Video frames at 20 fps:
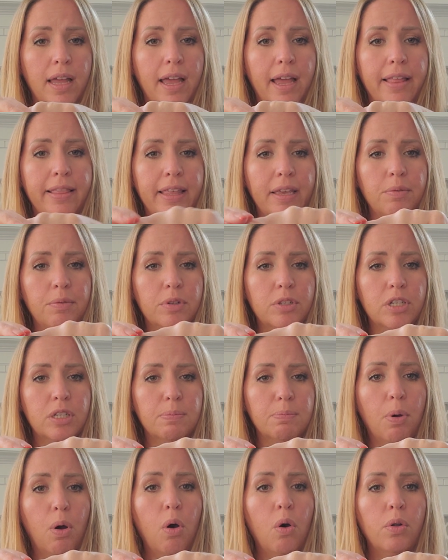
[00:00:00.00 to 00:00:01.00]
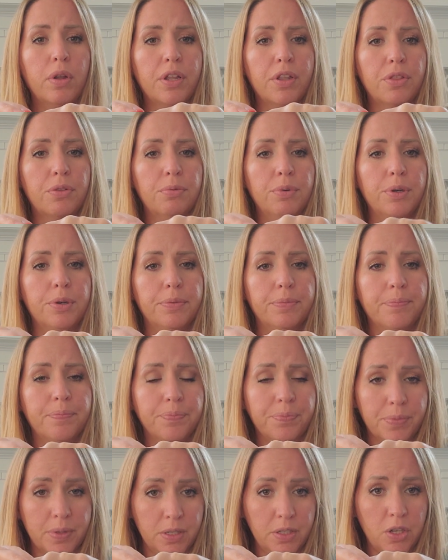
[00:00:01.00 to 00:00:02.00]
and they will just pull it through.
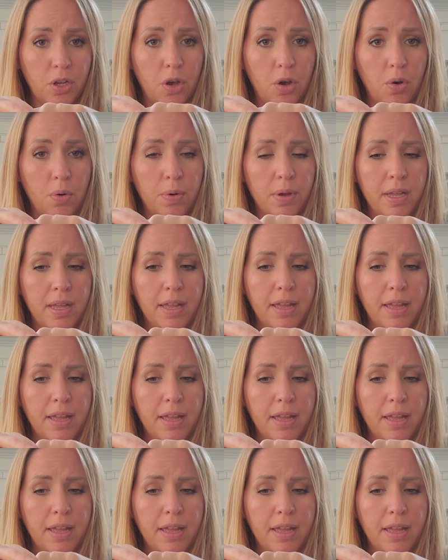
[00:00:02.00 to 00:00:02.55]
So